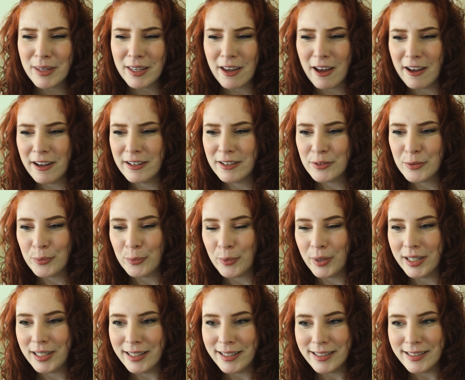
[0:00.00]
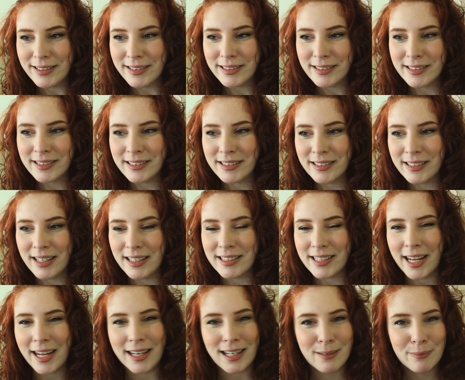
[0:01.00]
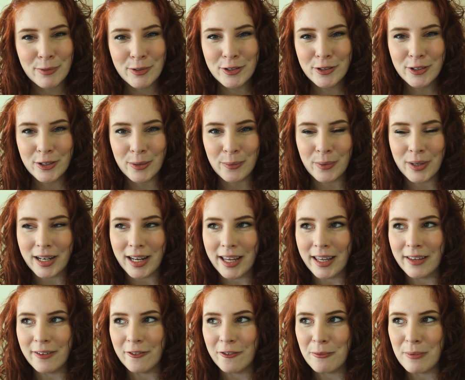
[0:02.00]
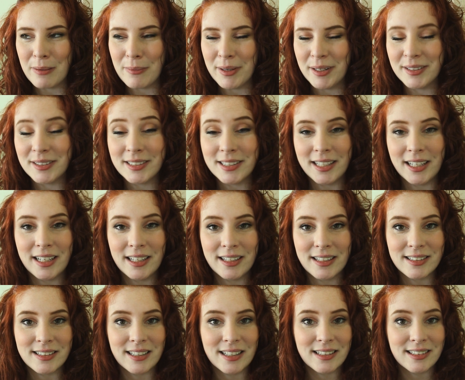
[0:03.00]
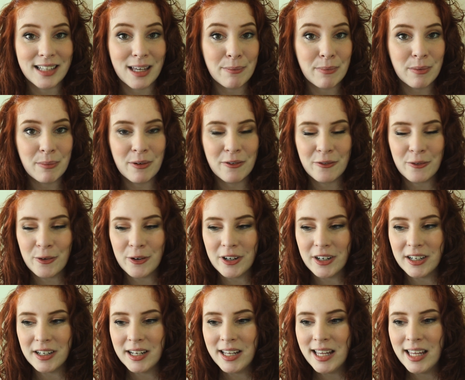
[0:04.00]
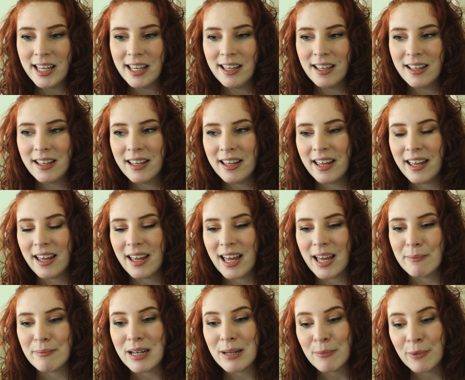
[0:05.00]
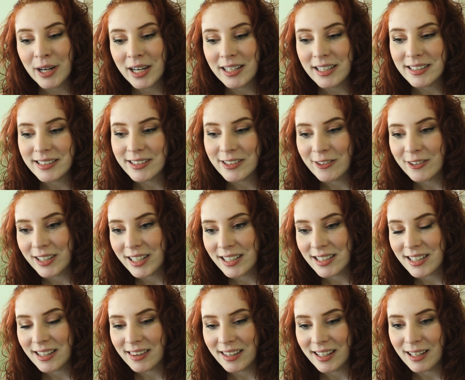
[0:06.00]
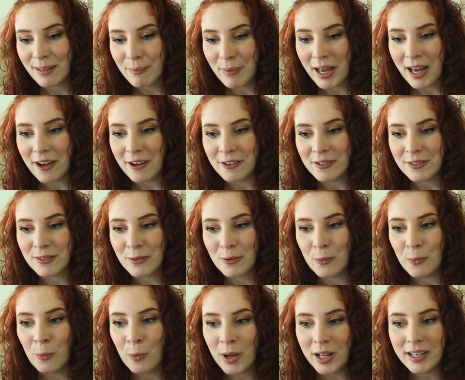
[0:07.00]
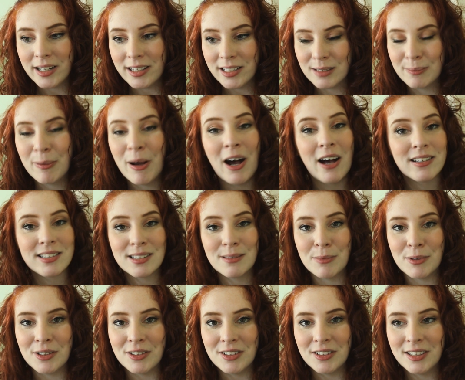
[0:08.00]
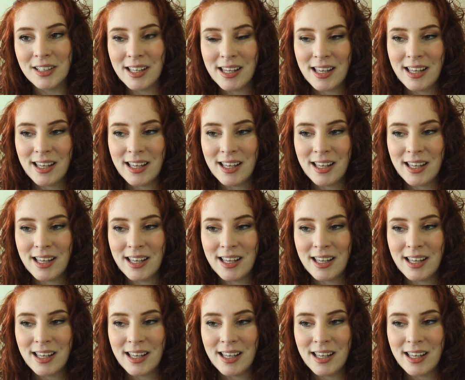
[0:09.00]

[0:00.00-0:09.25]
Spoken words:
beyond what is attainable or what I've maybe seen as an example before, and my brain is learning to think about what is possible